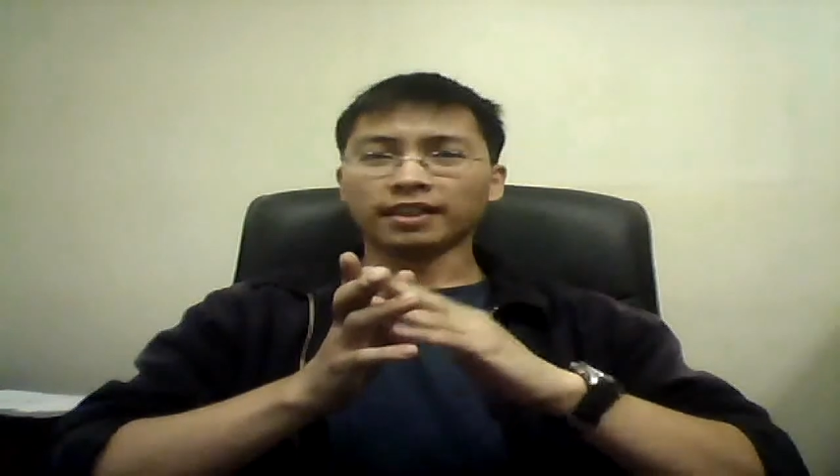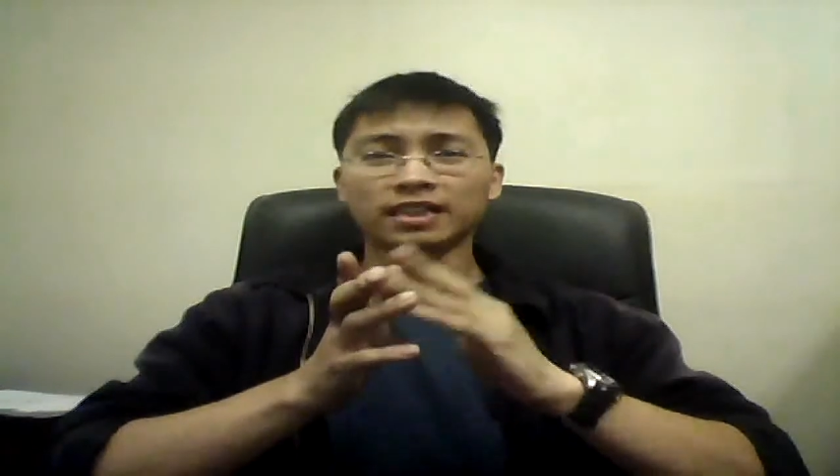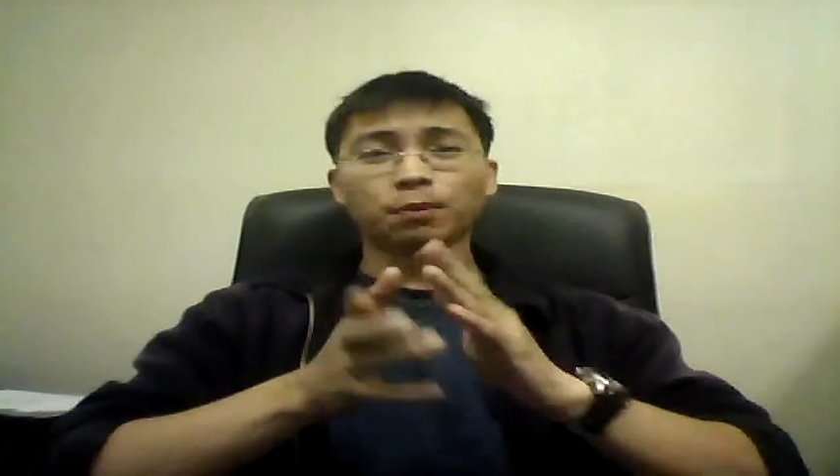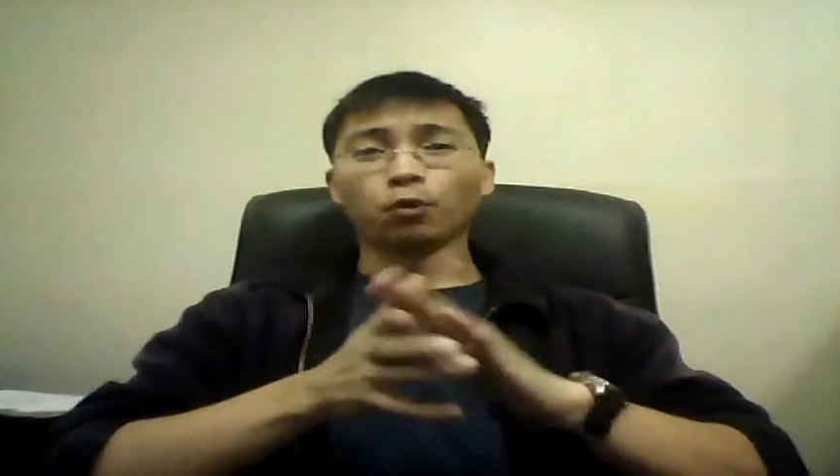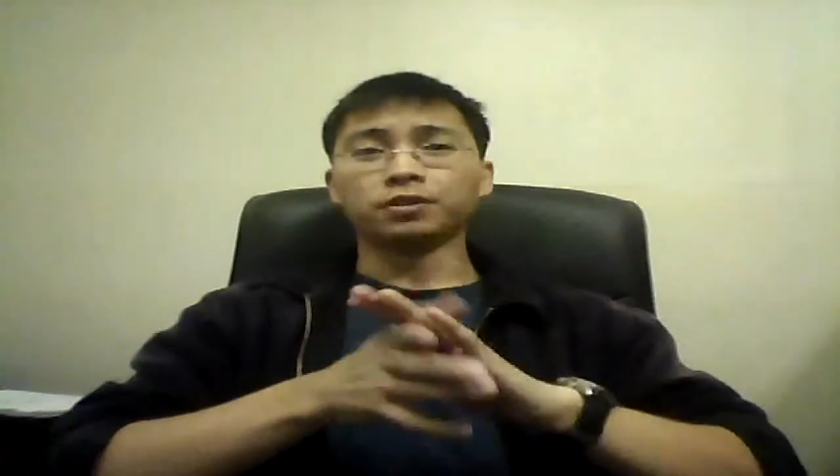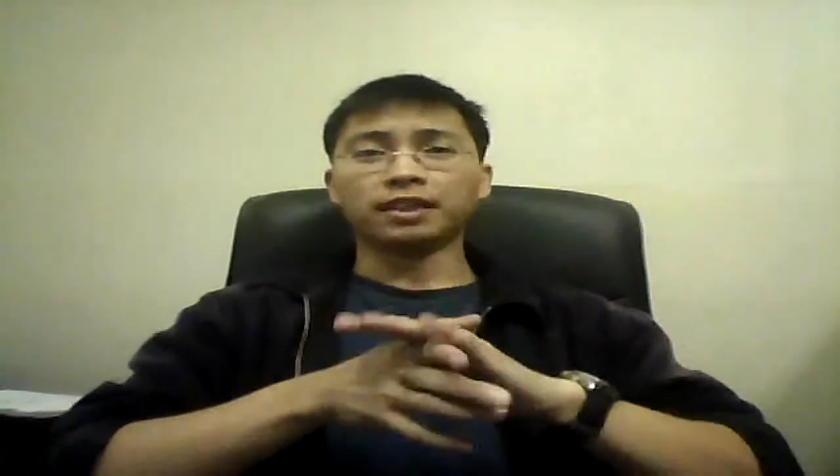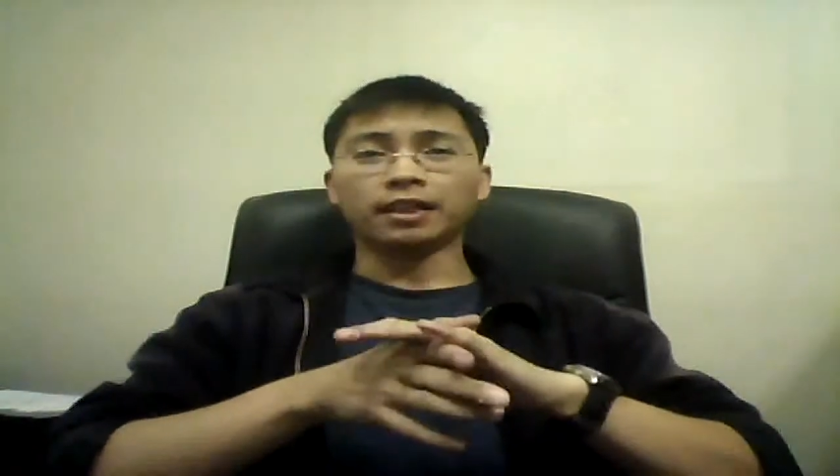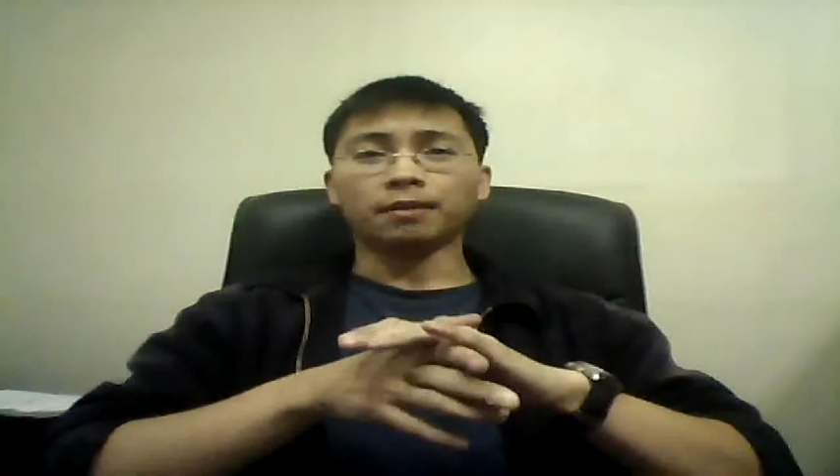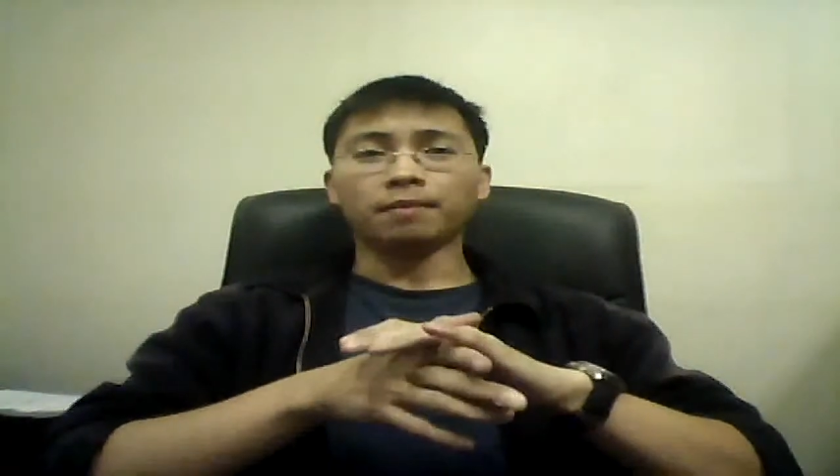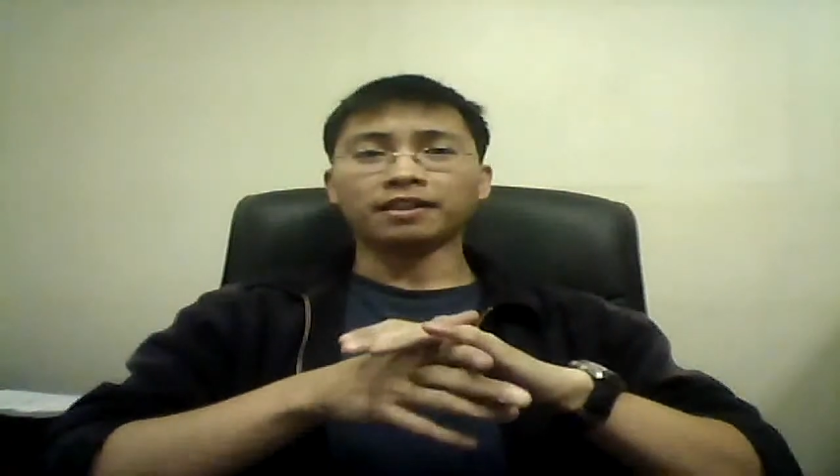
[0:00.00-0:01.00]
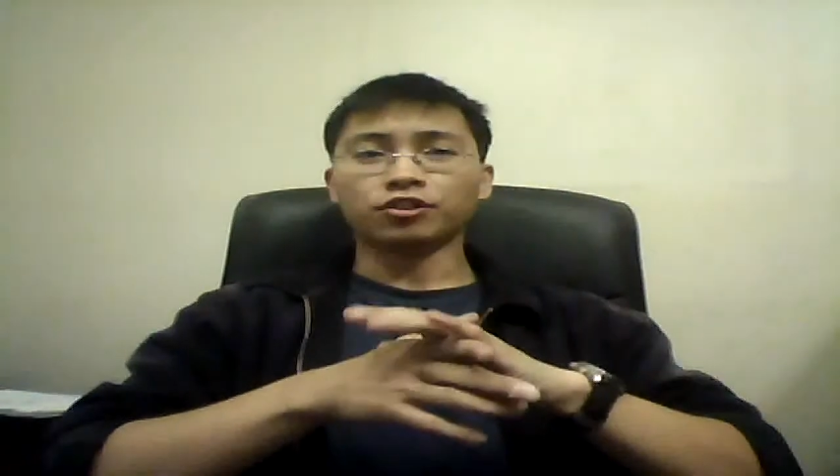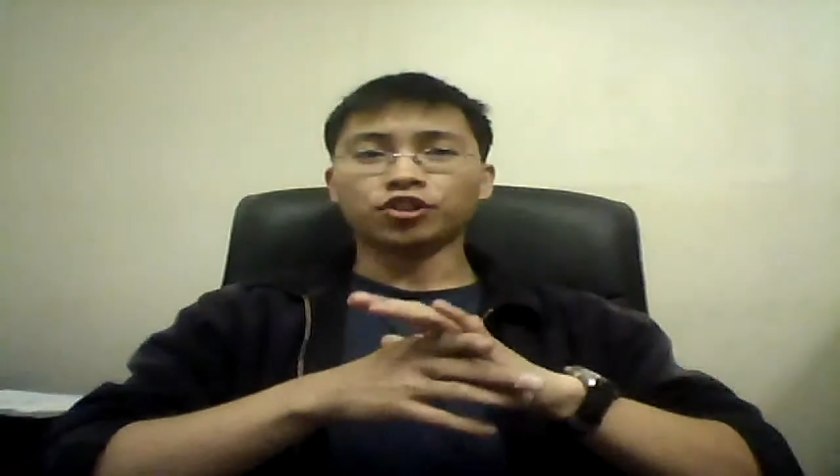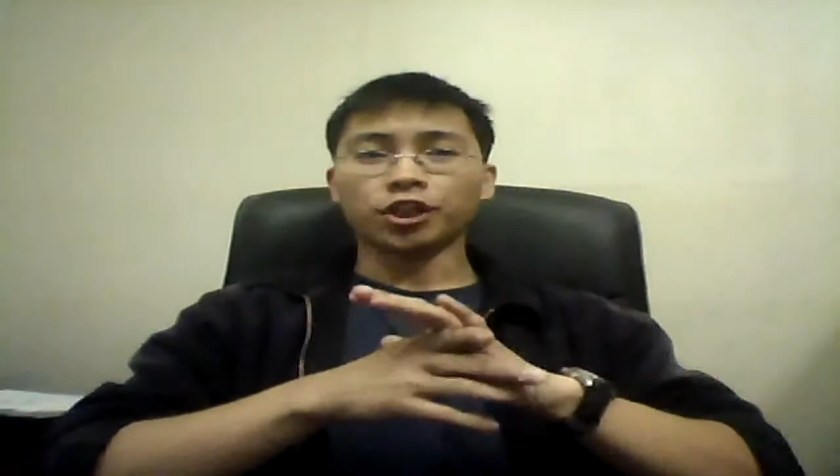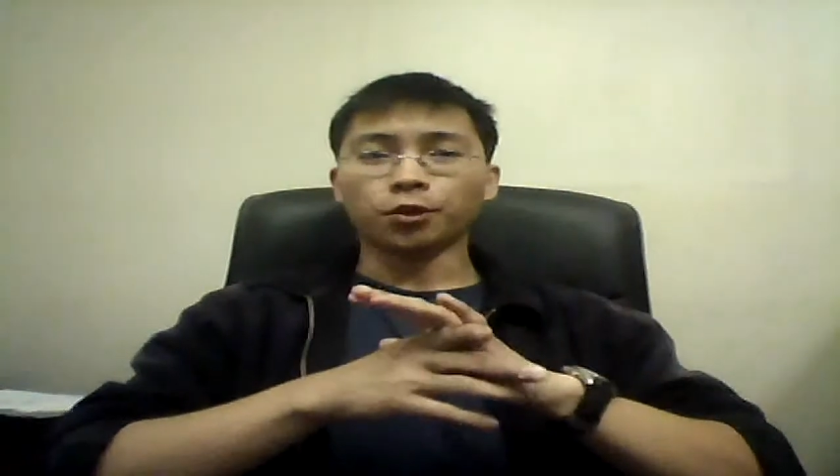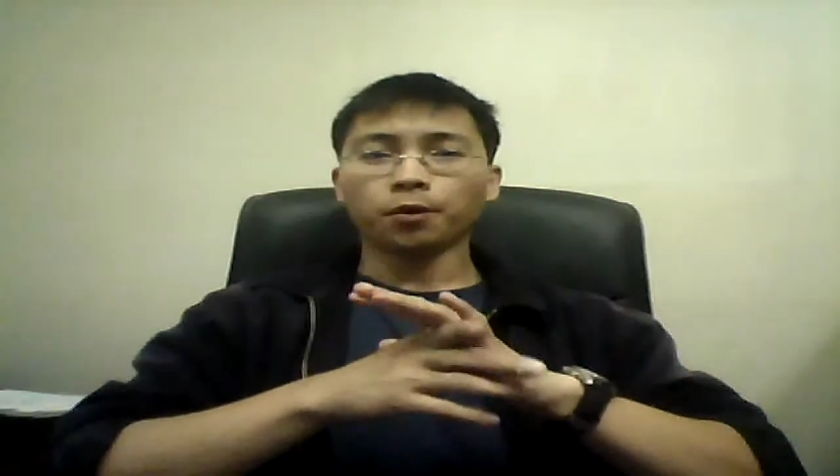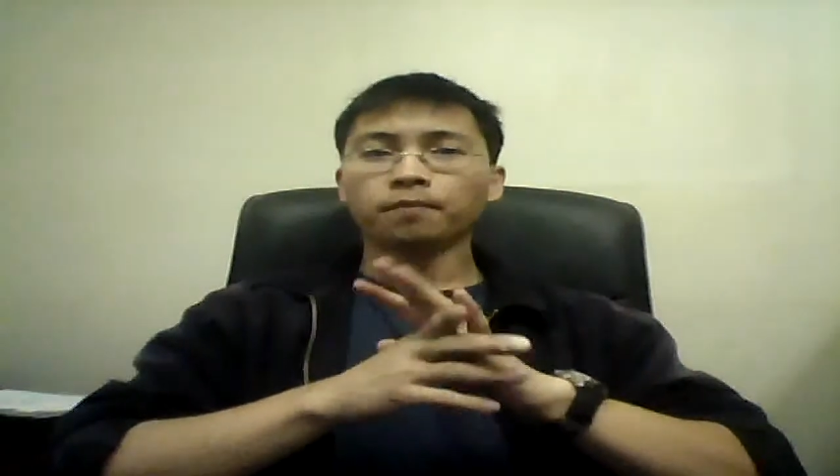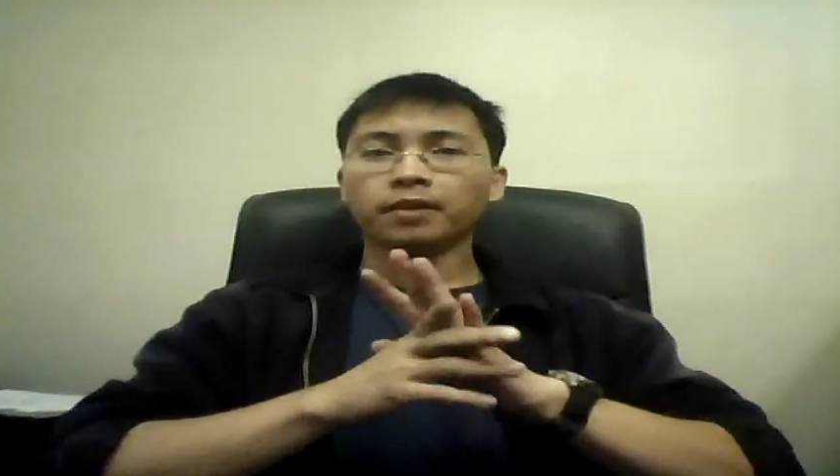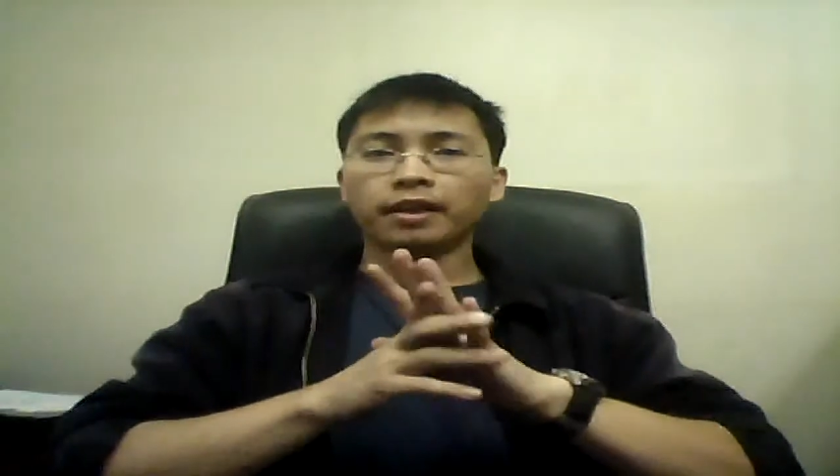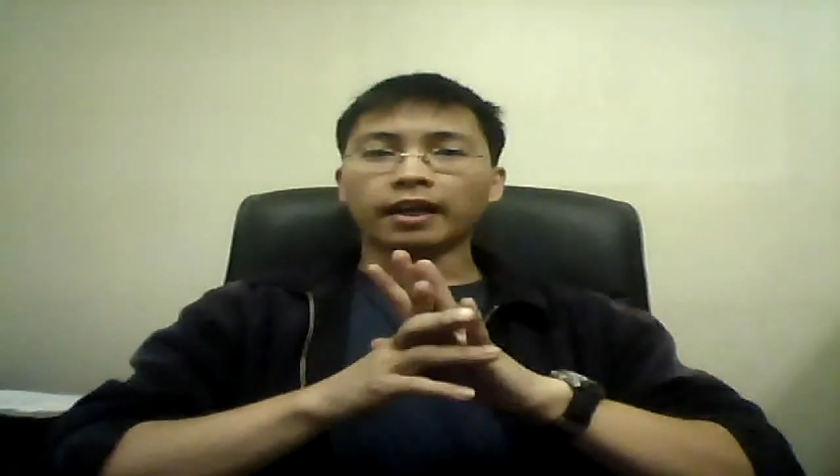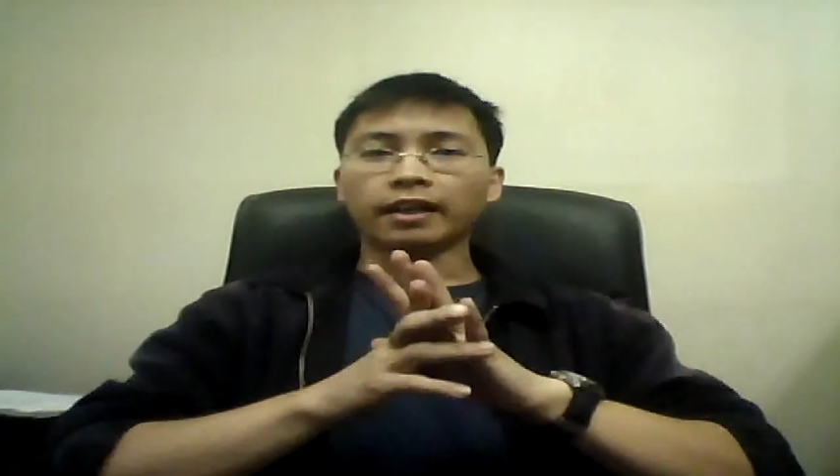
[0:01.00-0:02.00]
exposing him as a cheater
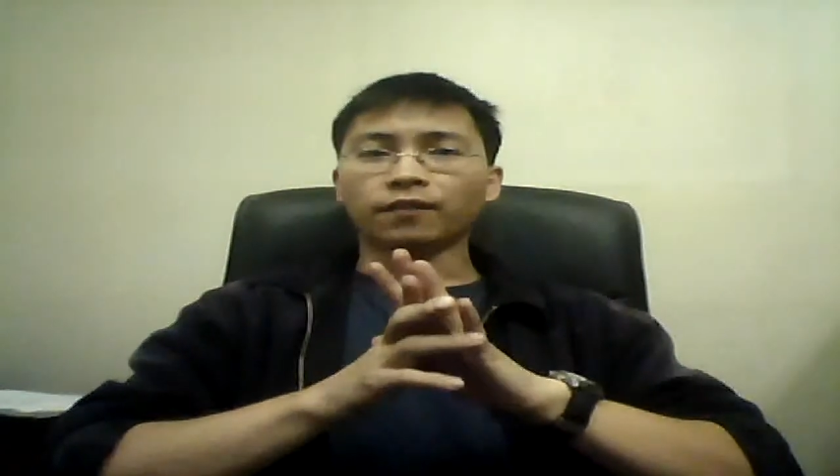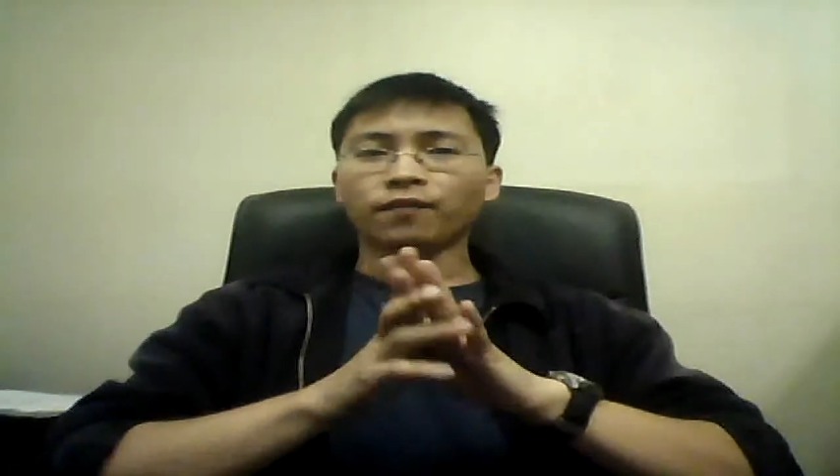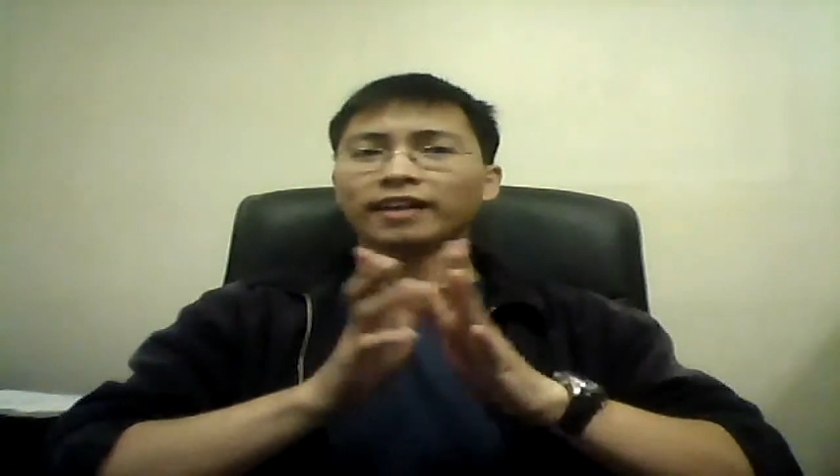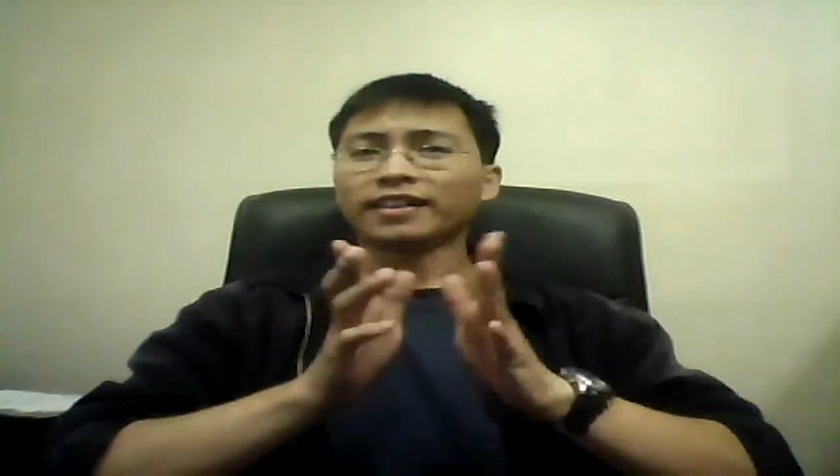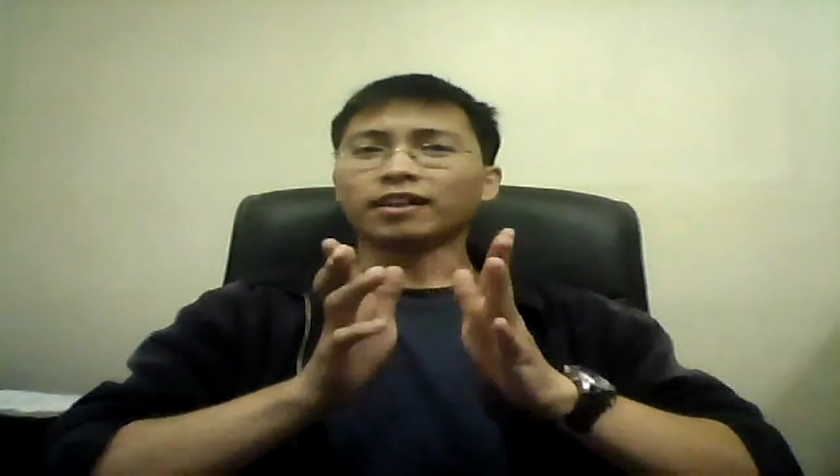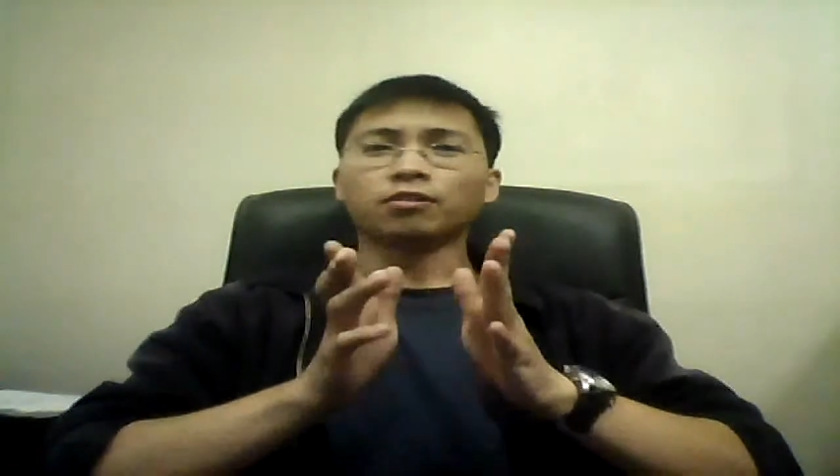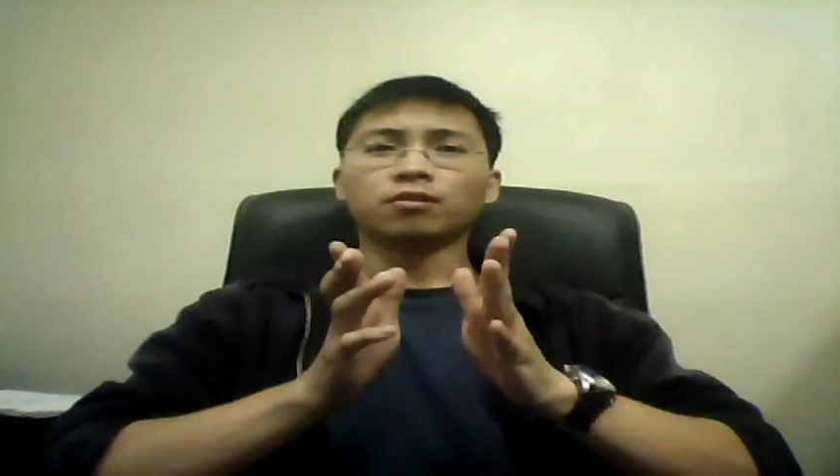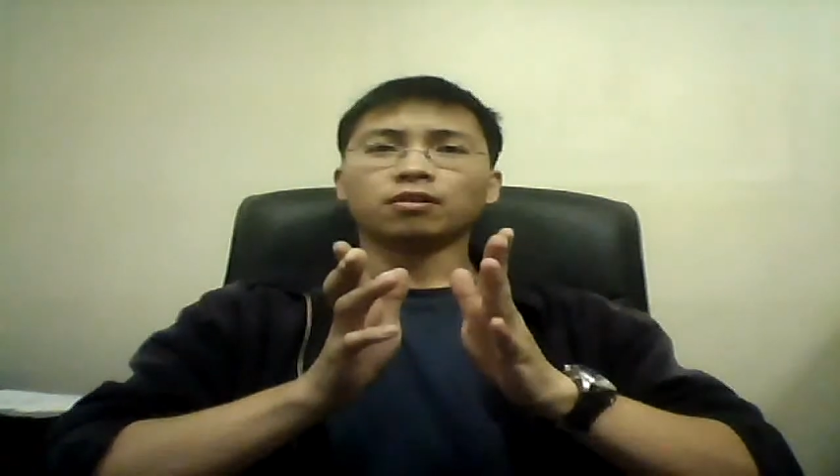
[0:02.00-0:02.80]
and the fact that